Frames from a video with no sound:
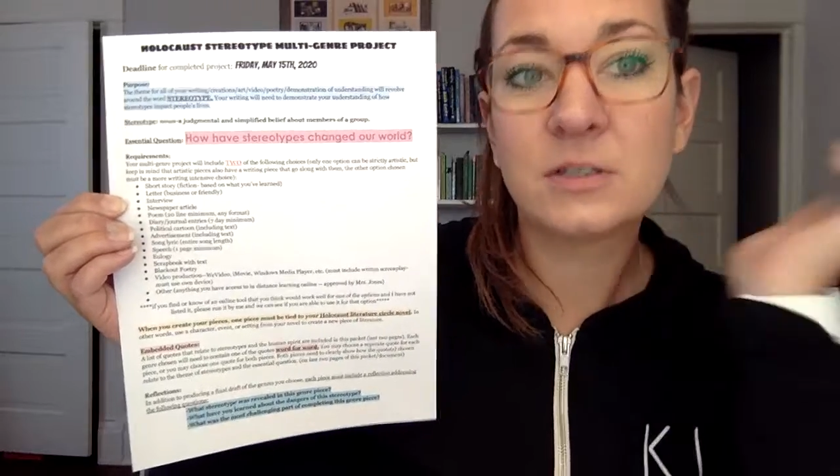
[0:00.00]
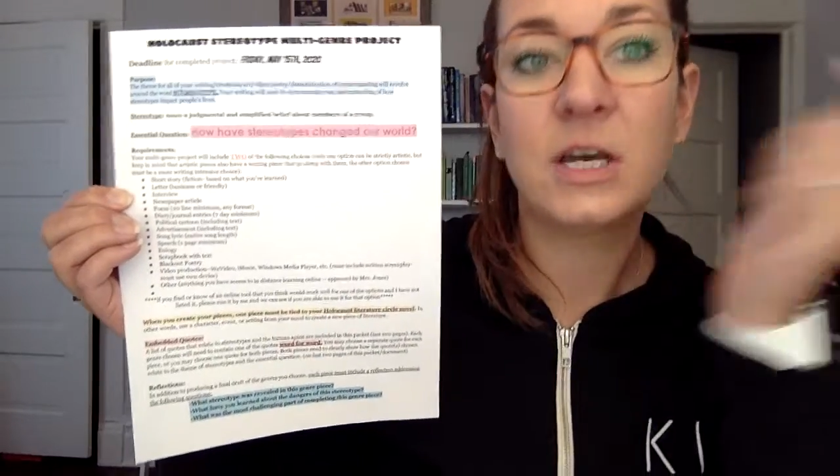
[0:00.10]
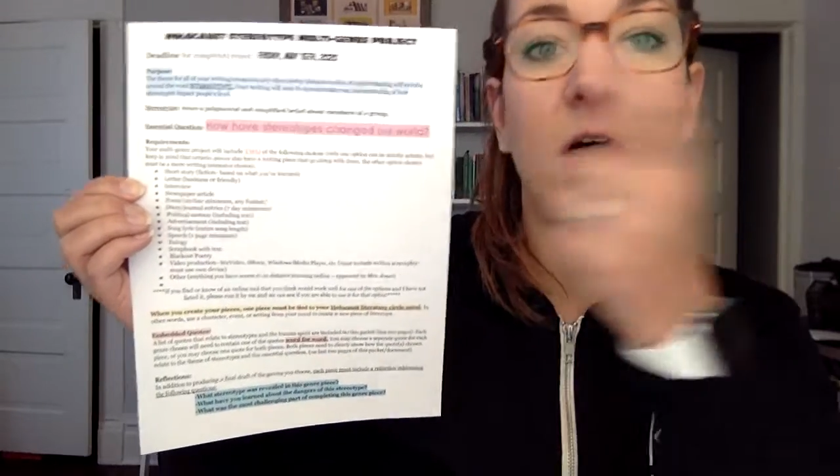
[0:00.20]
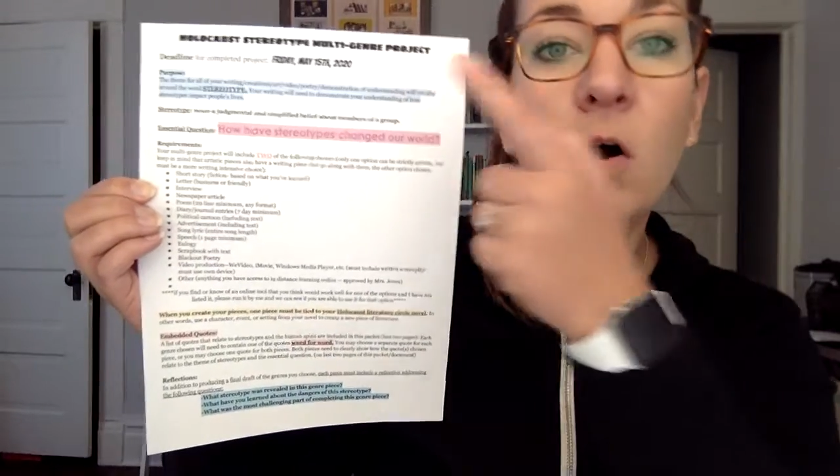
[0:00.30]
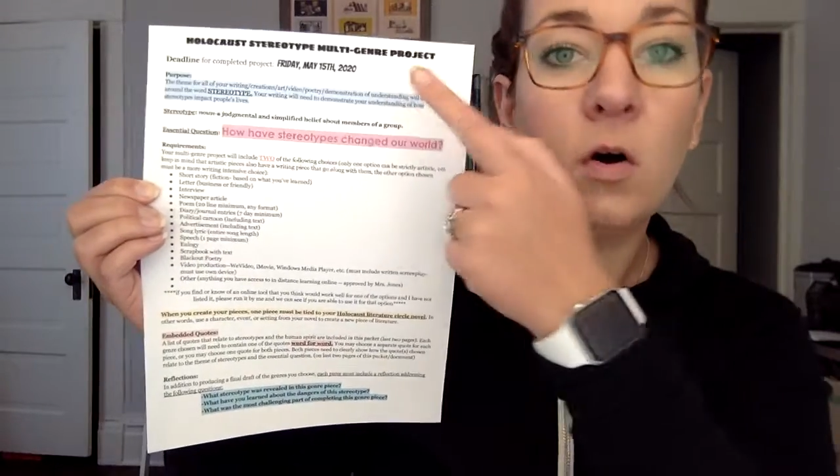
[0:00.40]

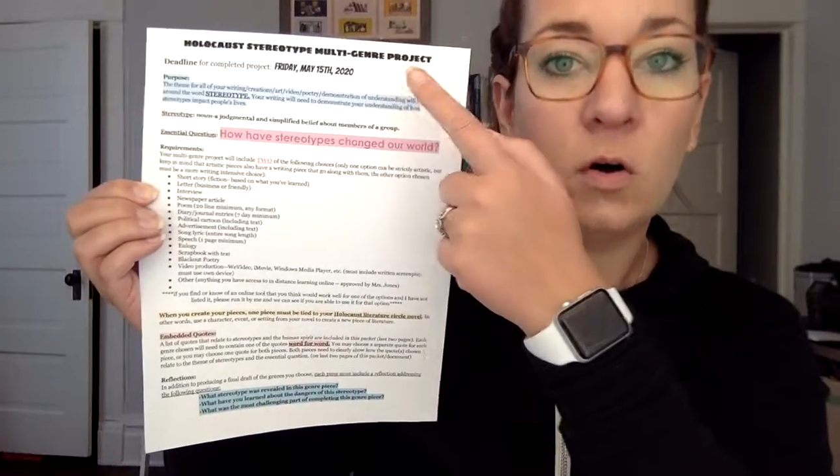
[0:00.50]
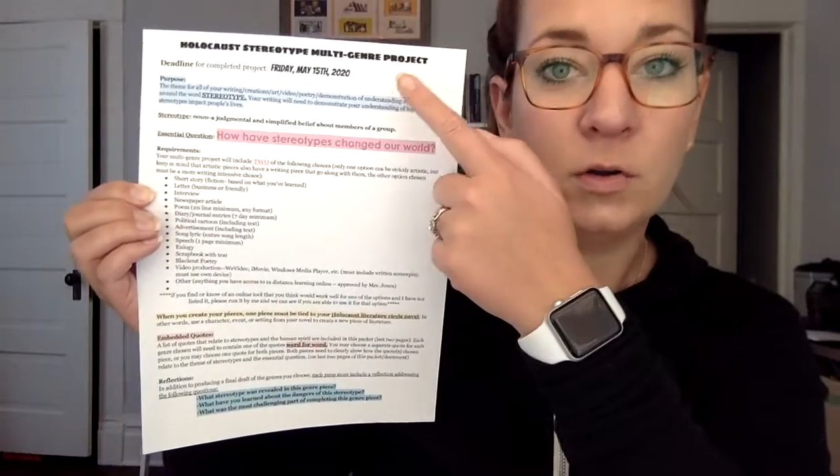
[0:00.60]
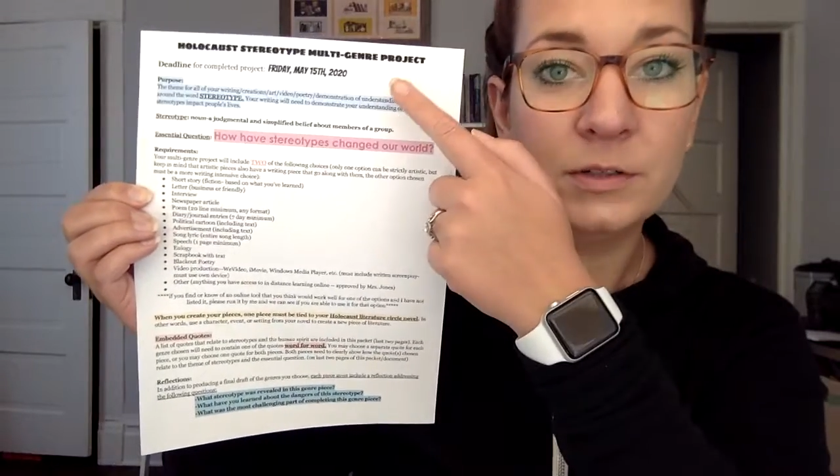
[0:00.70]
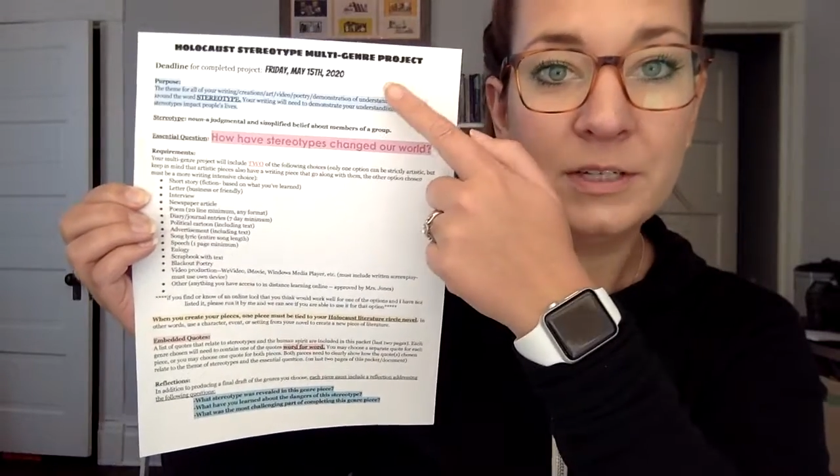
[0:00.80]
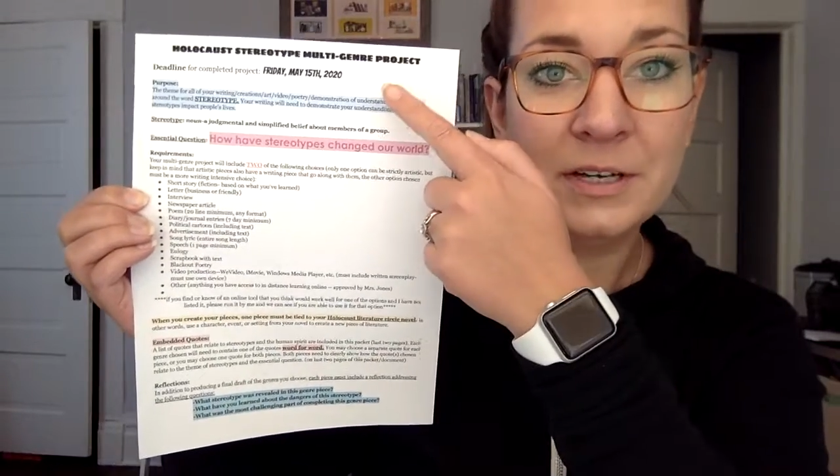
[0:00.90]

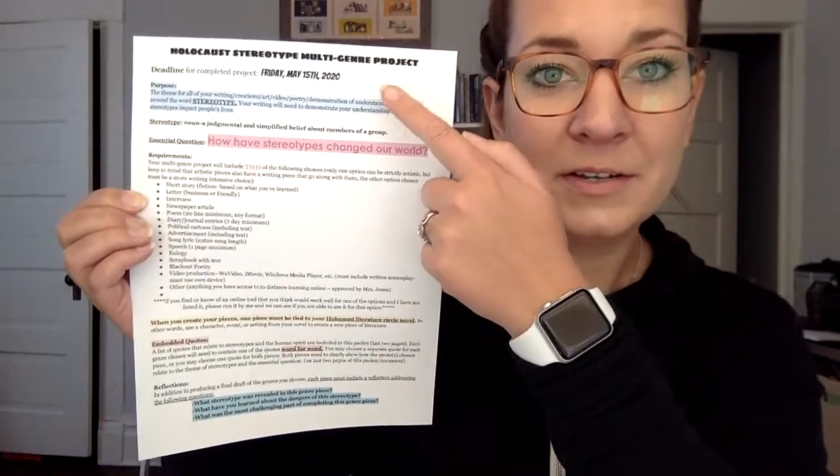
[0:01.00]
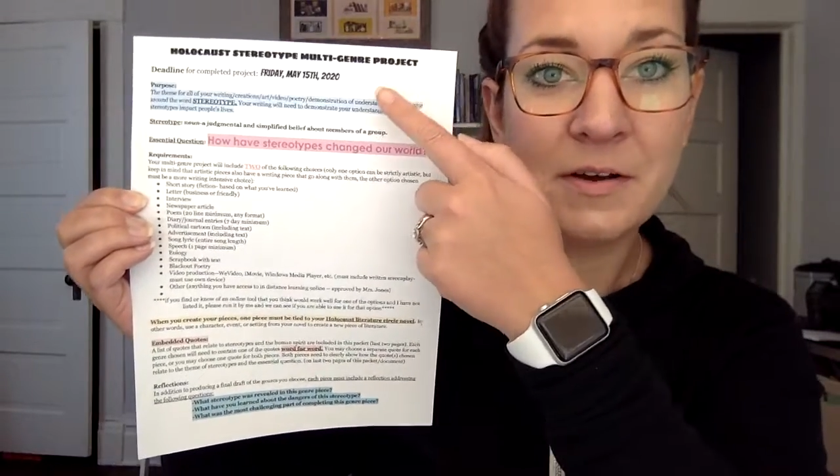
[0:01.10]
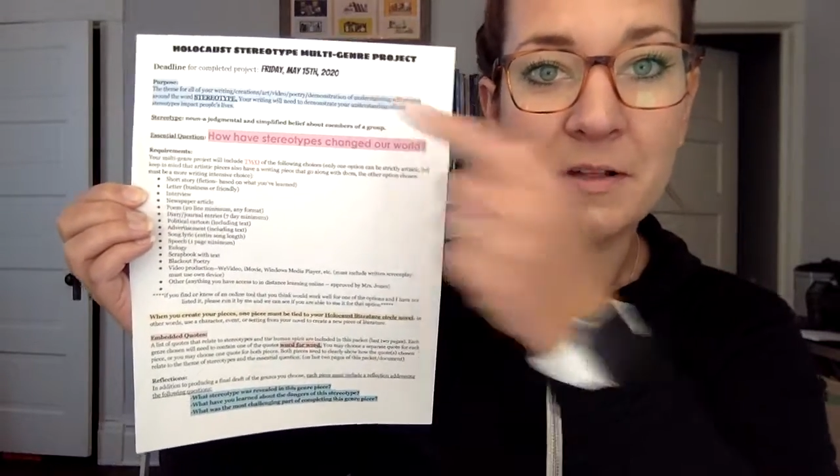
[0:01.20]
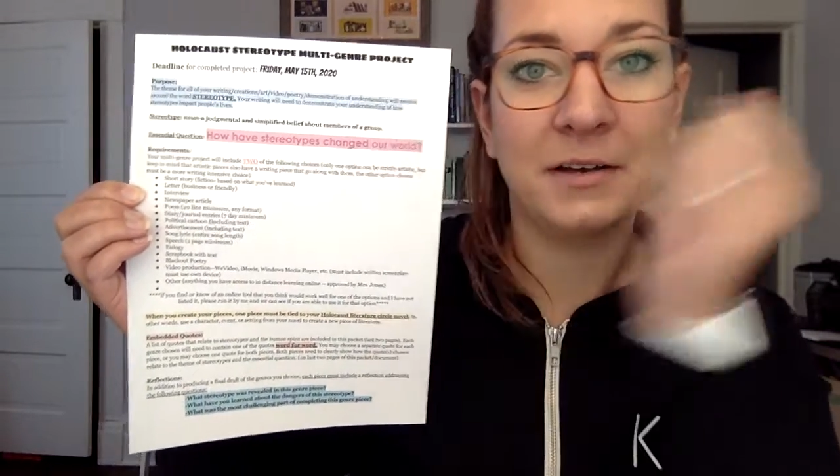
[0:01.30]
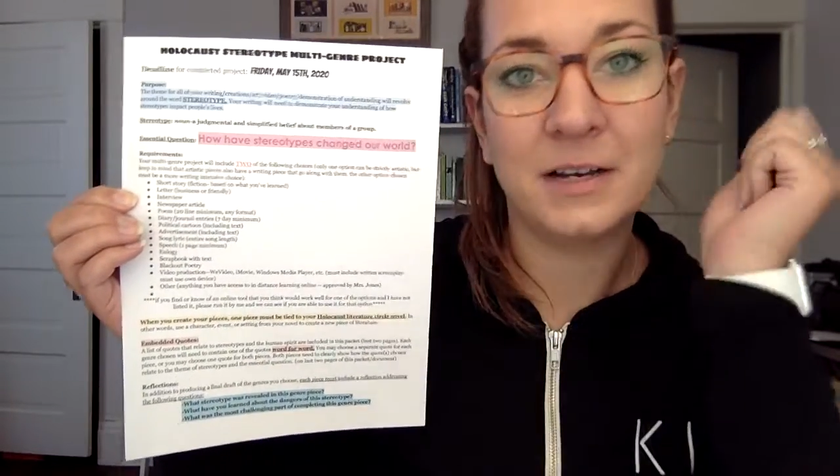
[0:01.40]
called
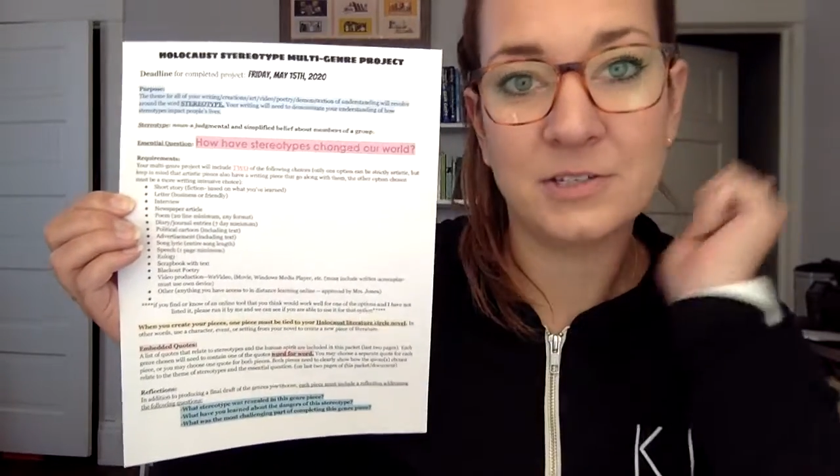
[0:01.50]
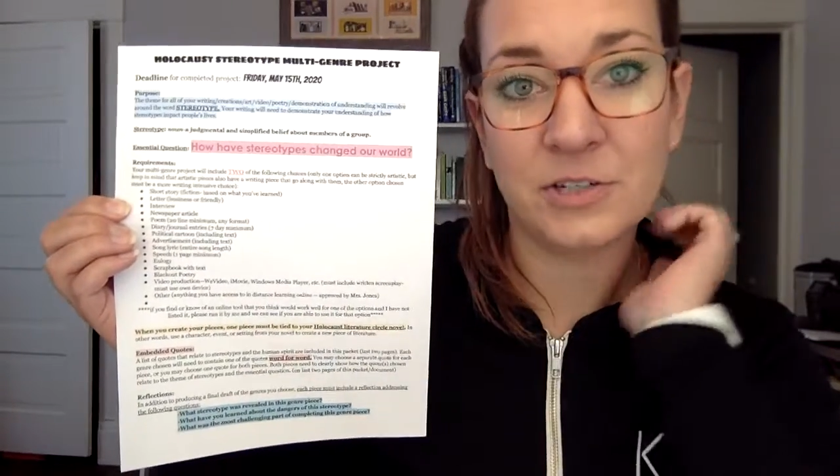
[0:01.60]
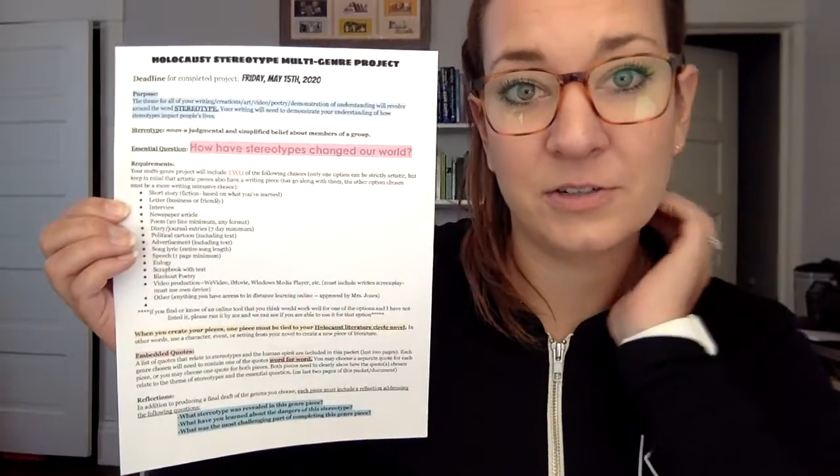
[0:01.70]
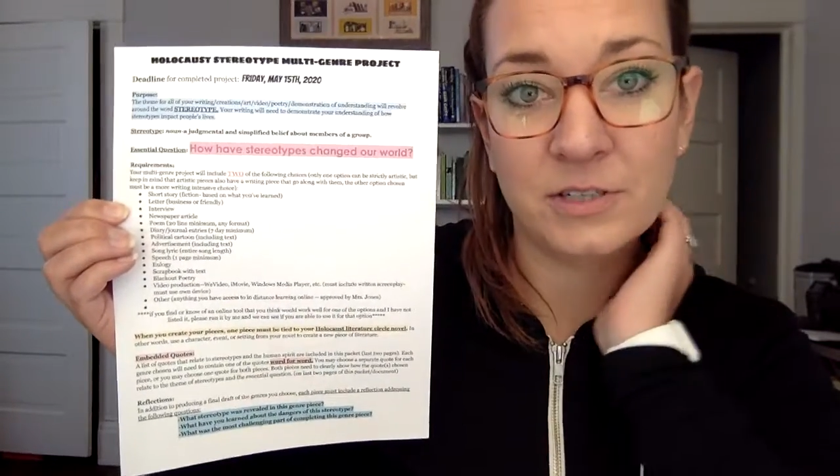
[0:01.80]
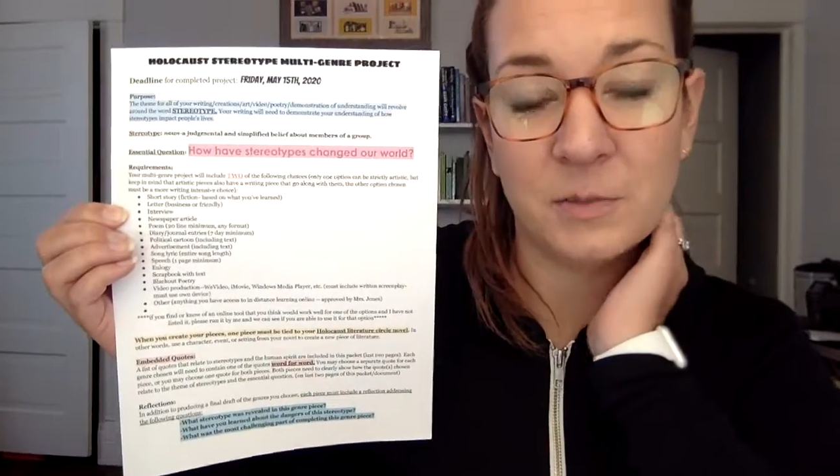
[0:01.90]
Holocaust
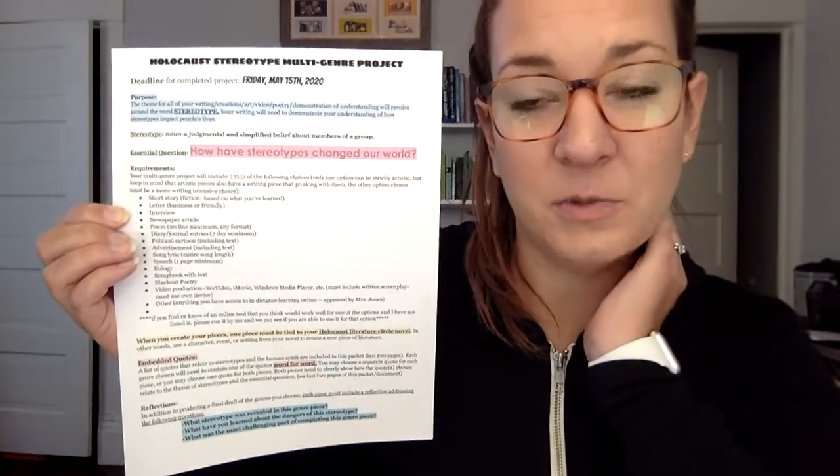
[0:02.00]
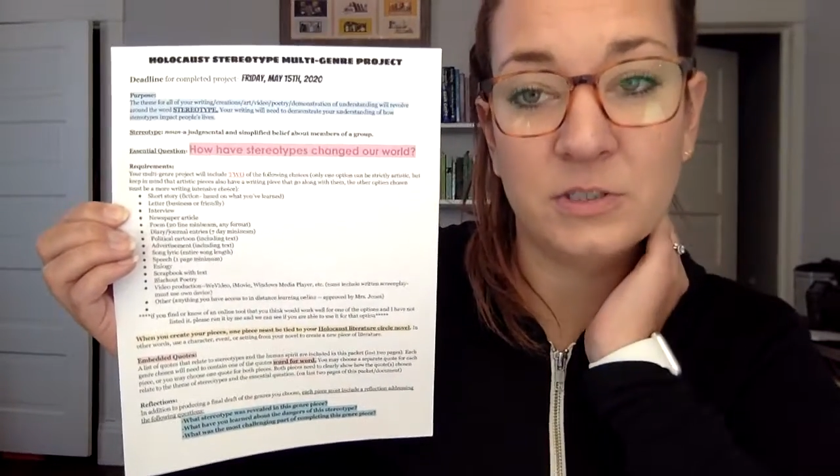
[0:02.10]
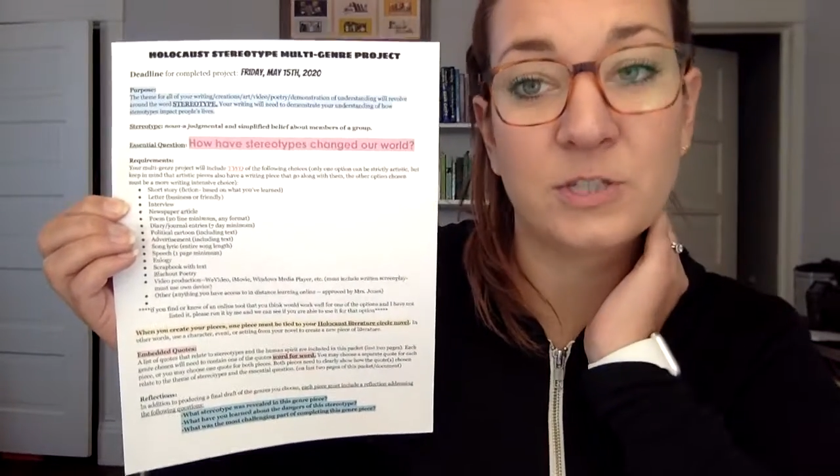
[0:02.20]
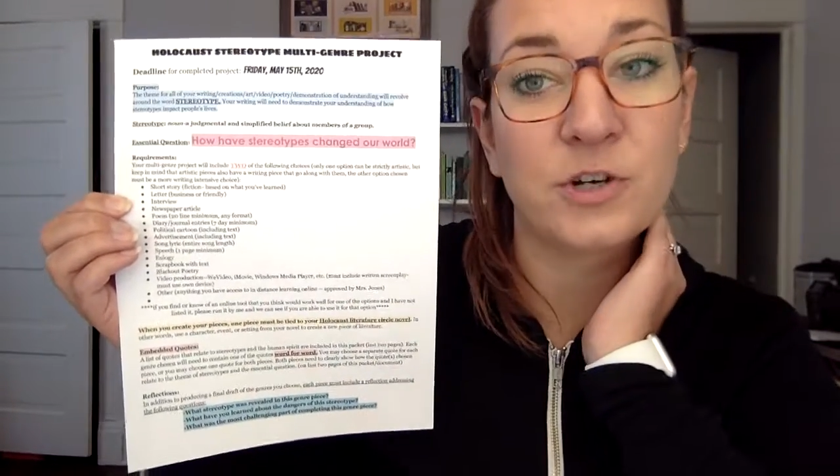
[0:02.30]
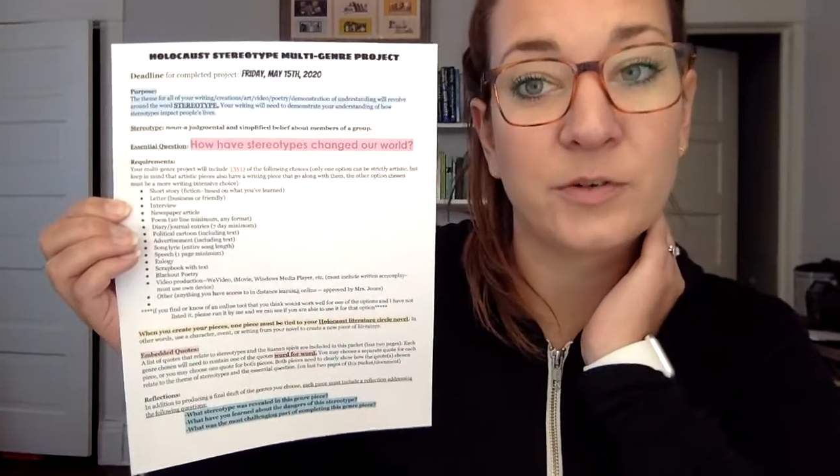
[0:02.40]
Stereotype
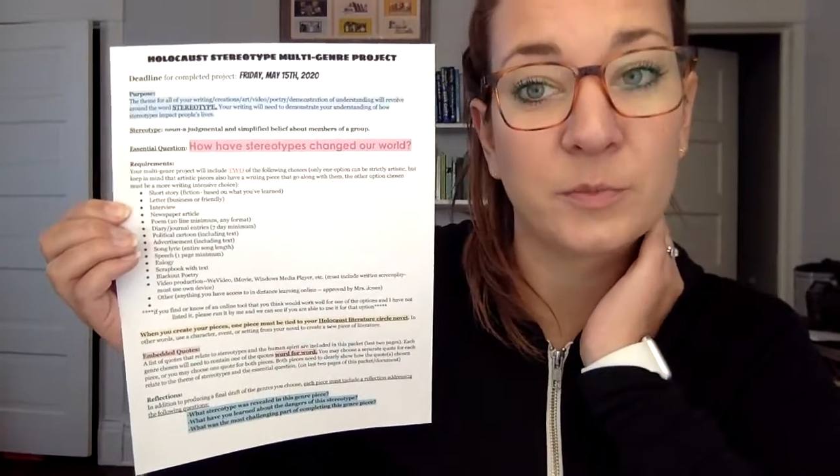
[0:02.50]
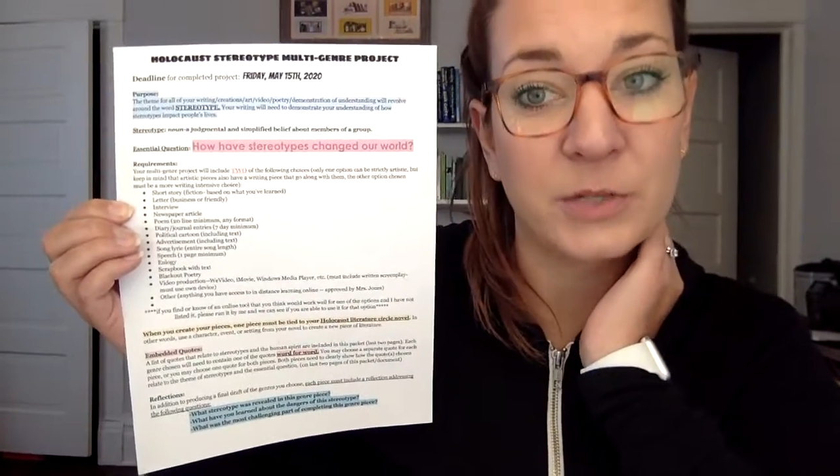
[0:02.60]
Multi-Genre